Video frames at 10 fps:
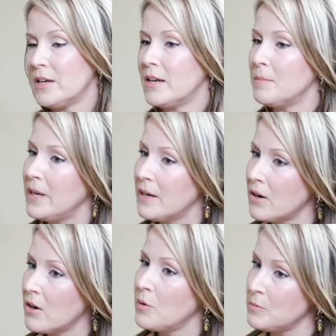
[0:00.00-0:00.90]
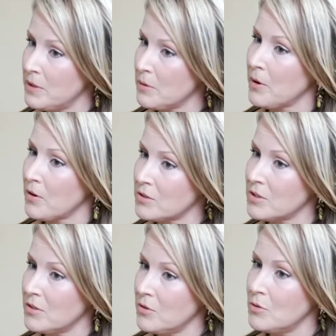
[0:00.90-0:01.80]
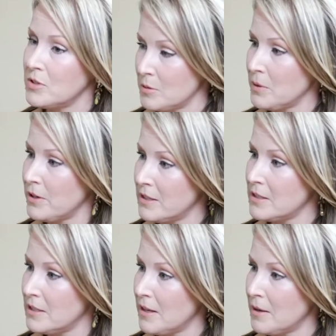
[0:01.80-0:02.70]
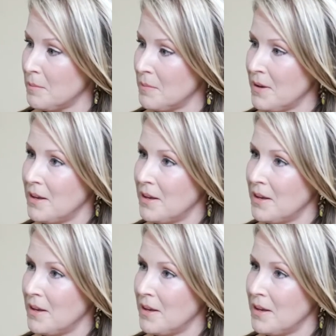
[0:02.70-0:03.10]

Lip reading: It may not always be the person who's experiencing them,